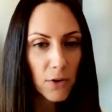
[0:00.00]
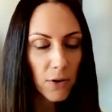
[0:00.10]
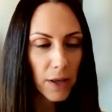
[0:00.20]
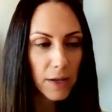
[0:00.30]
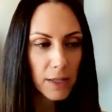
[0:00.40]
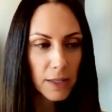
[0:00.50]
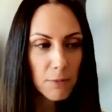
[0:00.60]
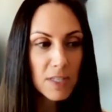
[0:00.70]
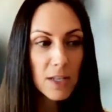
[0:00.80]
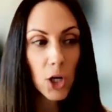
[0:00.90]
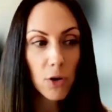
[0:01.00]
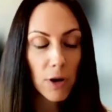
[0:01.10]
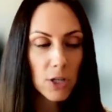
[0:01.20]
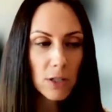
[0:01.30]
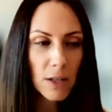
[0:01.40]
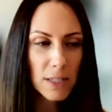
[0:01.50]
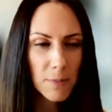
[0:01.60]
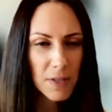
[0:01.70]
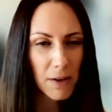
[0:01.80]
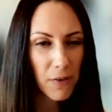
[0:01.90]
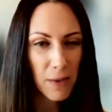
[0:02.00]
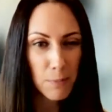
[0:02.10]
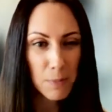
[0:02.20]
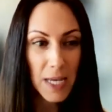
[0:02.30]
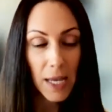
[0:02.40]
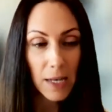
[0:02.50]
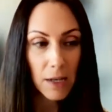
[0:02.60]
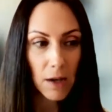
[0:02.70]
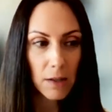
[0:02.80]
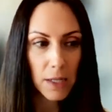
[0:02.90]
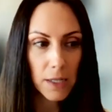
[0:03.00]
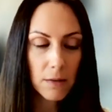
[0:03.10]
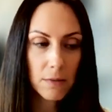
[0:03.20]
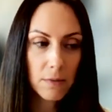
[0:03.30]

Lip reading: Or like it was in our garage and a lot of times I find them dead, not like,